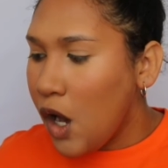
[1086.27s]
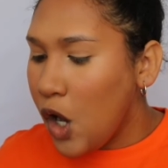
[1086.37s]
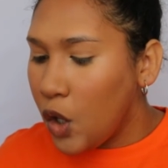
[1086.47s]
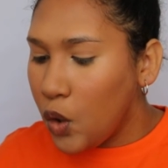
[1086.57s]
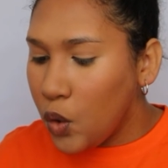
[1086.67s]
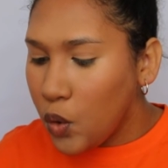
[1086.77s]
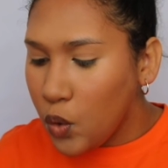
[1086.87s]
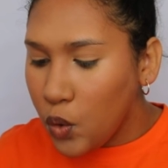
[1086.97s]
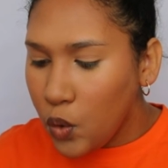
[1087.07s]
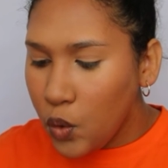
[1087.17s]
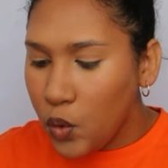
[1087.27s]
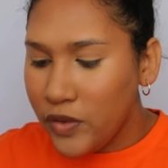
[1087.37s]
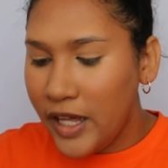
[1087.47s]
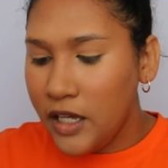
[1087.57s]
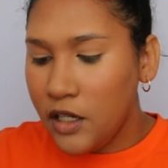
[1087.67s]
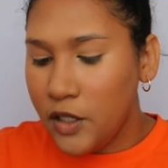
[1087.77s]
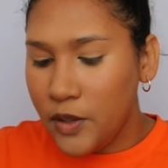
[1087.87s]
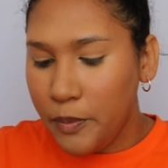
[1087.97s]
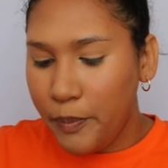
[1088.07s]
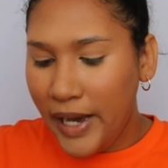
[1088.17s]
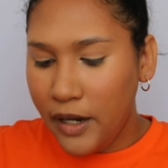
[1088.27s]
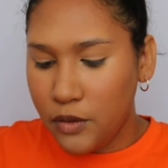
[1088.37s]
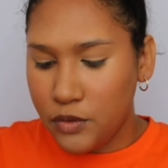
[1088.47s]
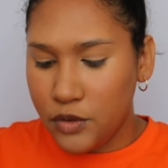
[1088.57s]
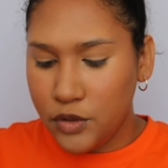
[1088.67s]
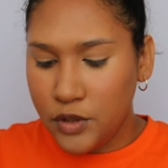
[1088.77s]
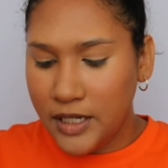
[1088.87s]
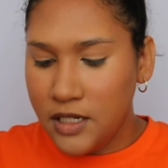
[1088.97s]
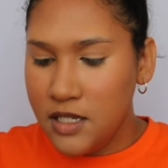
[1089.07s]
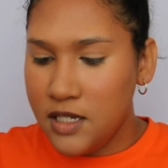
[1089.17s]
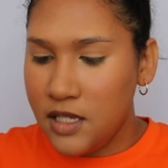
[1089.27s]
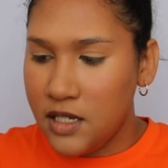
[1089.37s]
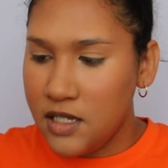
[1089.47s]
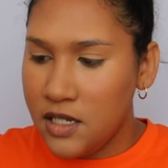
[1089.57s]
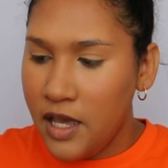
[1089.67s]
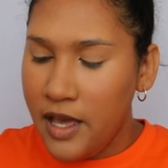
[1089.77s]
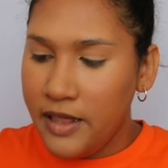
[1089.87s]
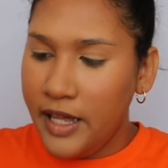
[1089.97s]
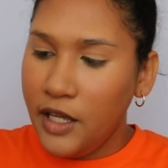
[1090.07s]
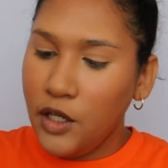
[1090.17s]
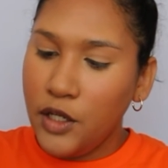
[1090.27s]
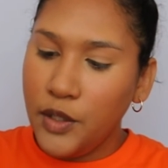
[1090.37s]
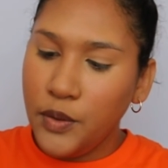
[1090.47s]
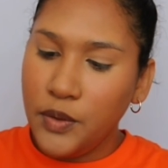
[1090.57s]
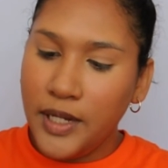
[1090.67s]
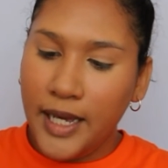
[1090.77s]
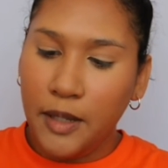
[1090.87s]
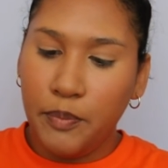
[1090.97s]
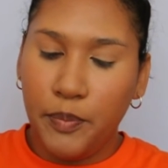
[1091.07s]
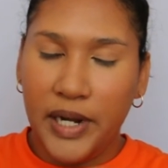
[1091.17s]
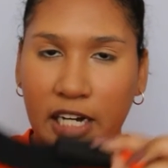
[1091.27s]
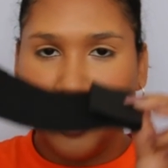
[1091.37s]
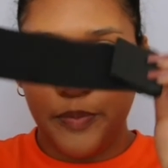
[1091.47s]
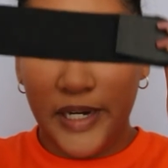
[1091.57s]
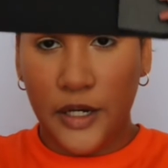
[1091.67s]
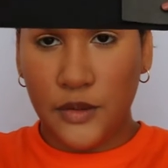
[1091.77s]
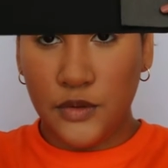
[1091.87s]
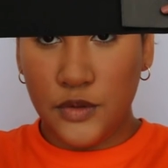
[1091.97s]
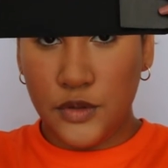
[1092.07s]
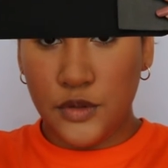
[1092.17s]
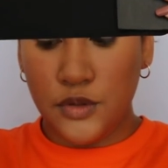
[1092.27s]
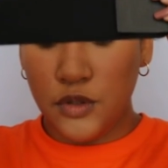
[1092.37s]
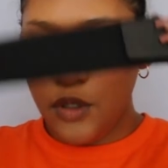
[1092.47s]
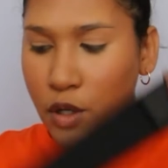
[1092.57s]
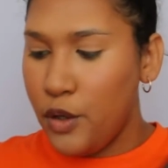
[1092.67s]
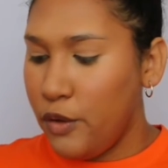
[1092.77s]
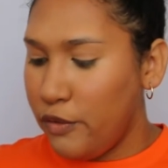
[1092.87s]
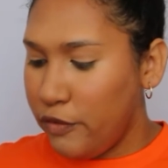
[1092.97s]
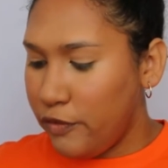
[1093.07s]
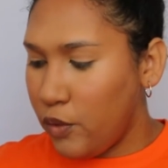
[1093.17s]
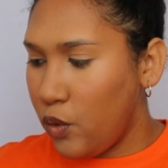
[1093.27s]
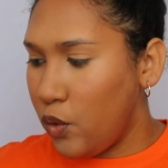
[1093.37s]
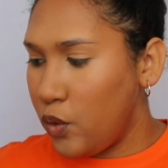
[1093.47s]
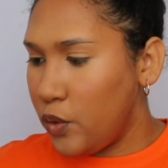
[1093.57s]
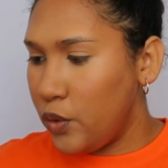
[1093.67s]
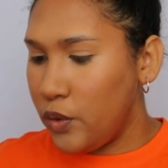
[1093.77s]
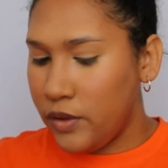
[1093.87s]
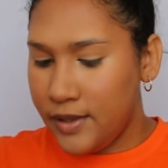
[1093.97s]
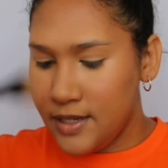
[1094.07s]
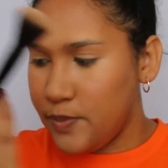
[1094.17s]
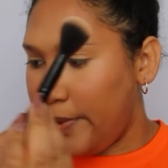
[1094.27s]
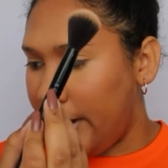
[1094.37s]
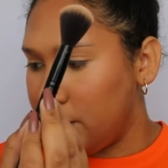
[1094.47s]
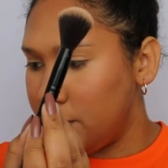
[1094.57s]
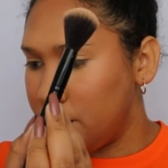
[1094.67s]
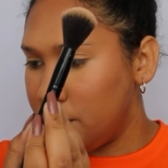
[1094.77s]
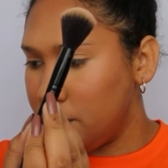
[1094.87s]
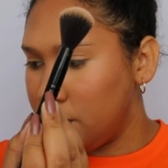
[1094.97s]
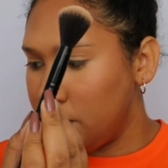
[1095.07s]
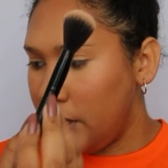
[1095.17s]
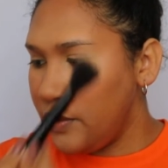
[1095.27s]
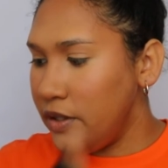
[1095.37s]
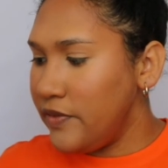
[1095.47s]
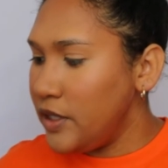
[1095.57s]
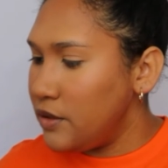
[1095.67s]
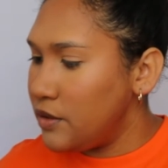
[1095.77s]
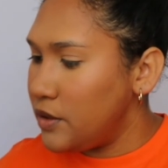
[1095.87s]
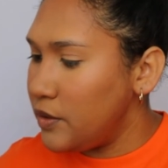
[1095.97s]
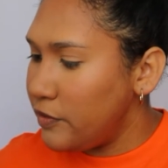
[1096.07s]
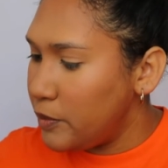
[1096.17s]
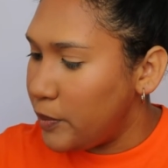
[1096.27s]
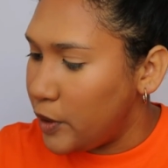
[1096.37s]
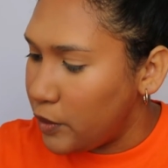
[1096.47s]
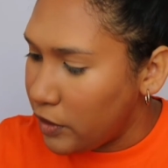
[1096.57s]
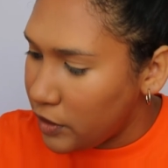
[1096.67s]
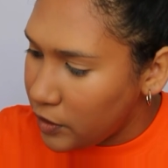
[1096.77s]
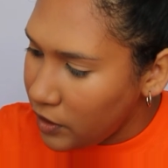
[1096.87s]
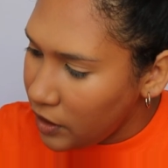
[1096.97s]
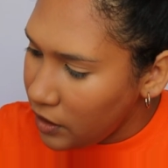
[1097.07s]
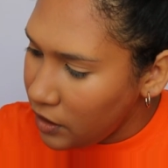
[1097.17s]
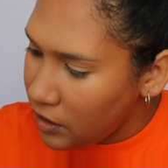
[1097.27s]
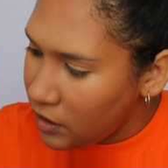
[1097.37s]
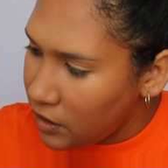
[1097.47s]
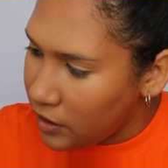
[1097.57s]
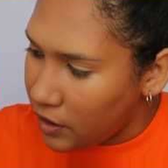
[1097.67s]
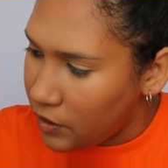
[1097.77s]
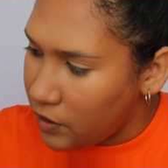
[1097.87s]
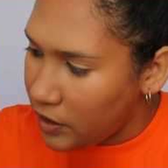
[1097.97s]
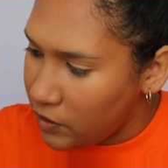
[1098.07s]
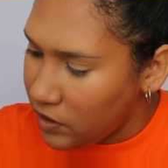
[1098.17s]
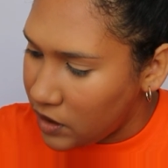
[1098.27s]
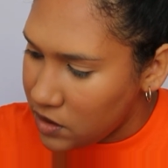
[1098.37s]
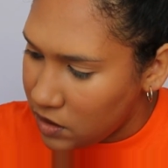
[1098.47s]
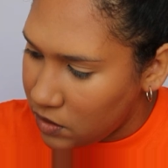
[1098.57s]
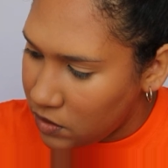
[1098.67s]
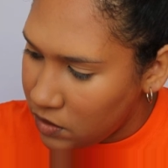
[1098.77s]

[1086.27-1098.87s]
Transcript: Oh, they include a pouch. I didn't see this. They include a brush pouch for this brush. I don't know if they do it for both. Do they? No, I don't think so.